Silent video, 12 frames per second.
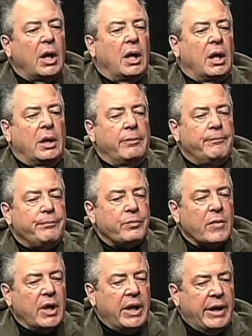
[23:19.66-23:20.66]
um,
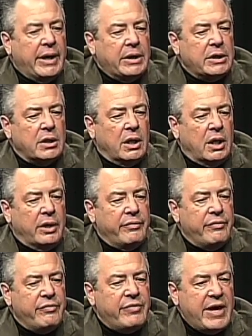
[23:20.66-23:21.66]
and uh,
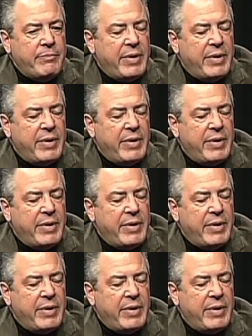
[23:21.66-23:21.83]
they